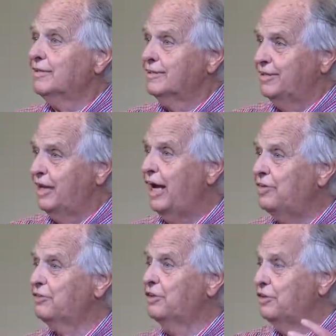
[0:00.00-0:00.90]

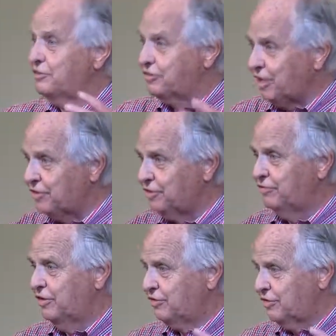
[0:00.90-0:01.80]
denies the
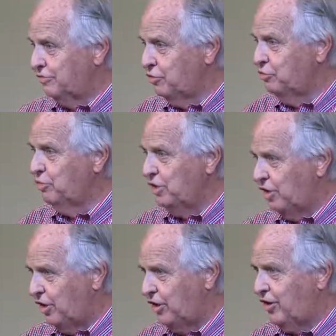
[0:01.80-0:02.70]
distinctiveness of who we
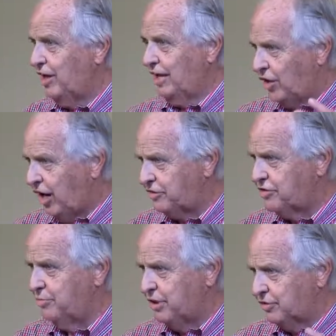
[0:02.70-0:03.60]
are and ought
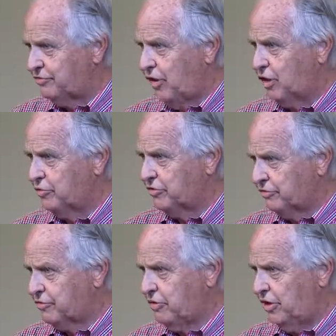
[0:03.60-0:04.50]
to be as followers
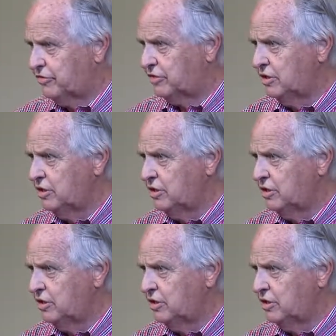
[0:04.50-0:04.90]
of Christ.